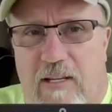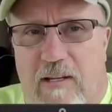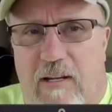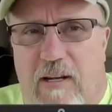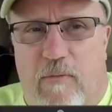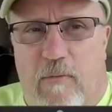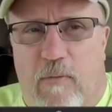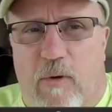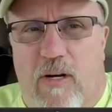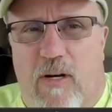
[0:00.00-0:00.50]
to
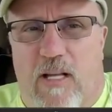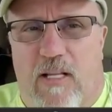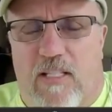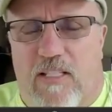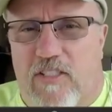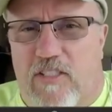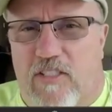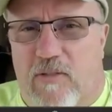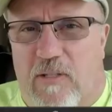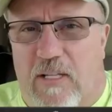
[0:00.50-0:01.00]
think, word on
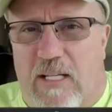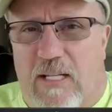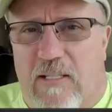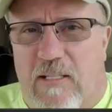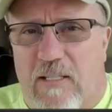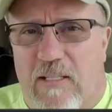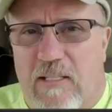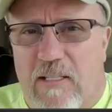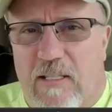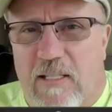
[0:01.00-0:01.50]
the
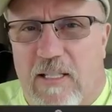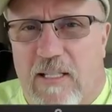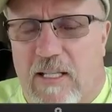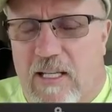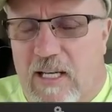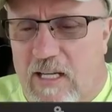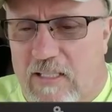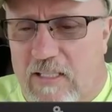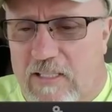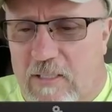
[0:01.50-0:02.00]
street
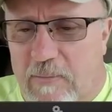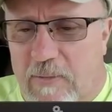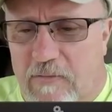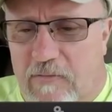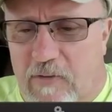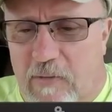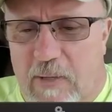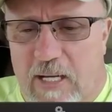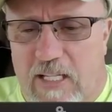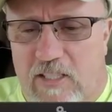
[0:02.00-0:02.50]
got us some
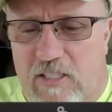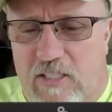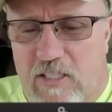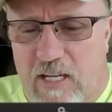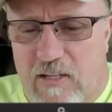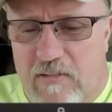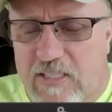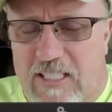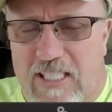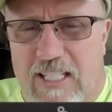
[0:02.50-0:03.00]

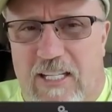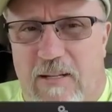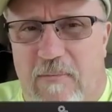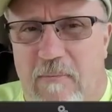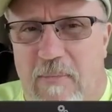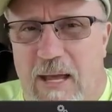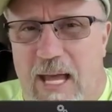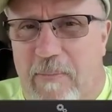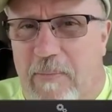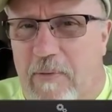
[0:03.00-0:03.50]
information. I've seen a
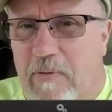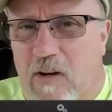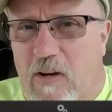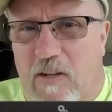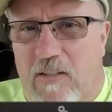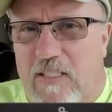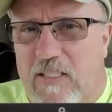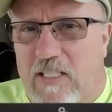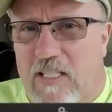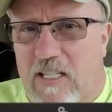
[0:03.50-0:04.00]
map of
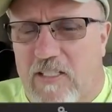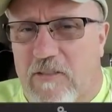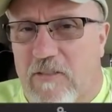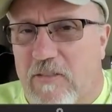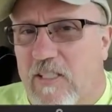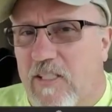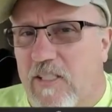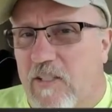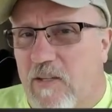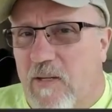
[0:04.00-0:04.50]
all these
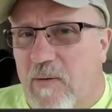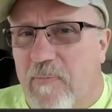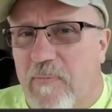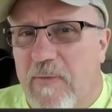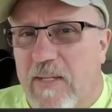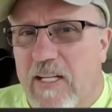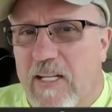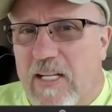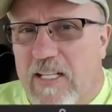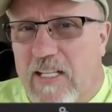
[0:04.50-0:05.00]
countries in Europe
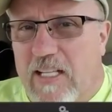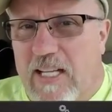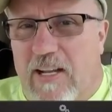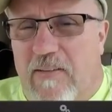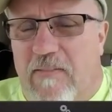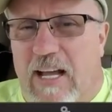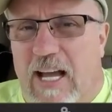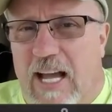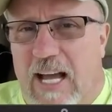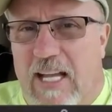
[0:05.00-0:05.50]
that
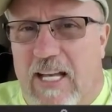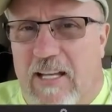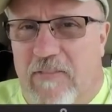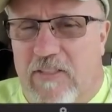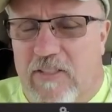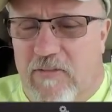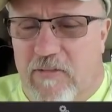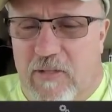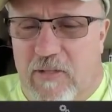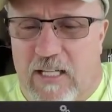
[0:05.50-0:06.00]
have high
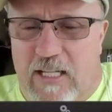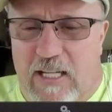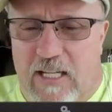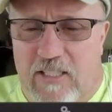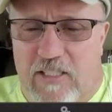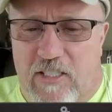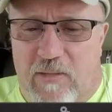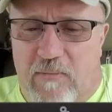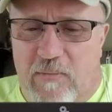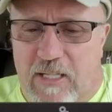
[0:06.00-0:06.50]
levels of
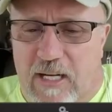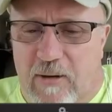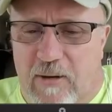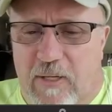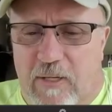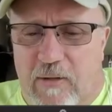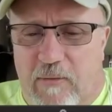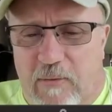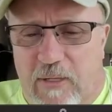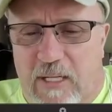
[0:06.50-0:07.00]
radiation, but I
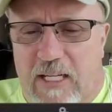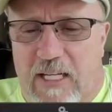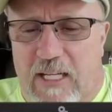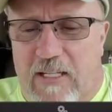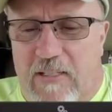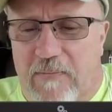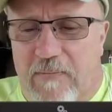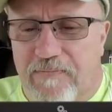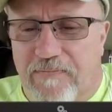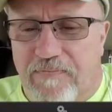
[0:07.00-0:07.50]
want to
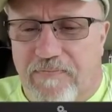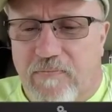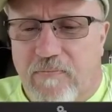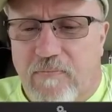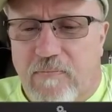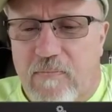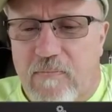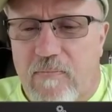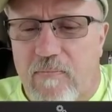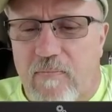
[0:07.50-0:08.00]
read
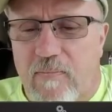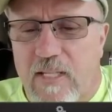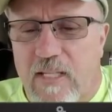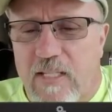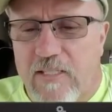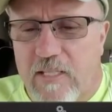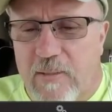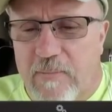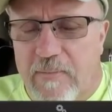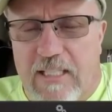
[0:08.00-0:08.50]

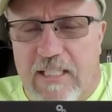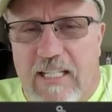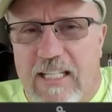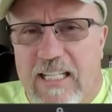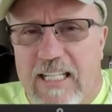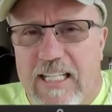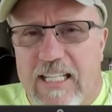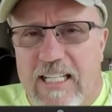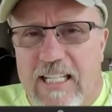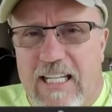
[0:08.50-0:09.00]
something that
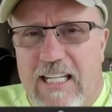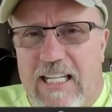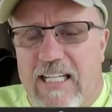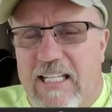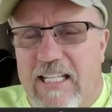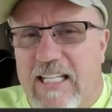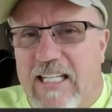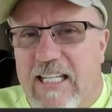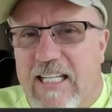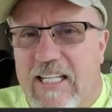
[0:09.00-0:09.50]

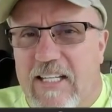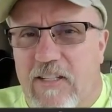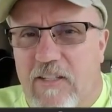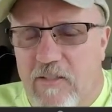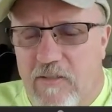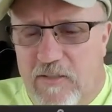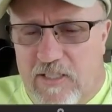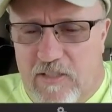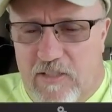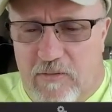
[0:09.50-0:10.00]
ENE
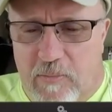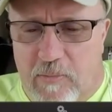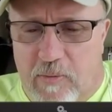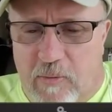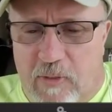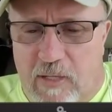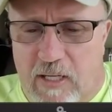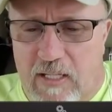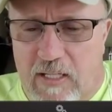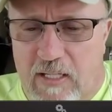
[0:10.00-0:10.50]
News is
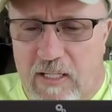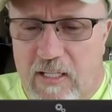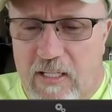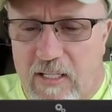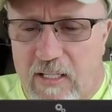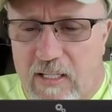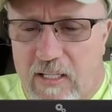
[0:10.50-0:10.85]
reporting.